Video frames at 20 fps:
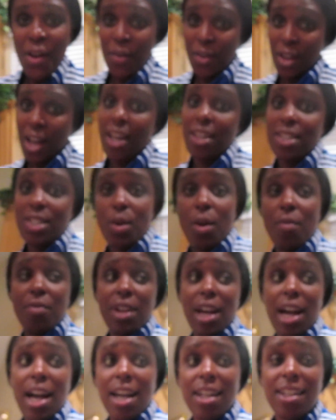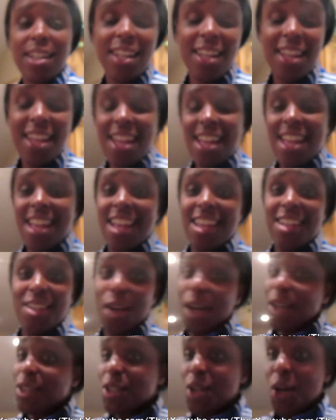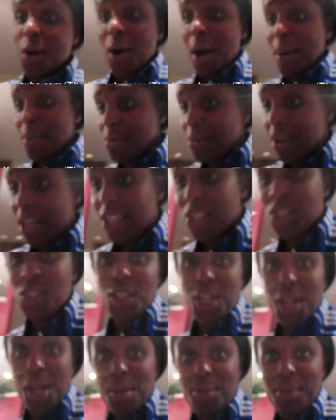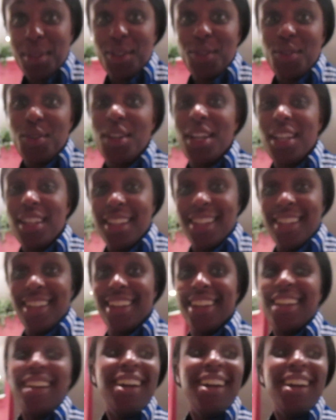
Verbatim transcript: Okay, so I've got you guys know I be making shit up in the in the,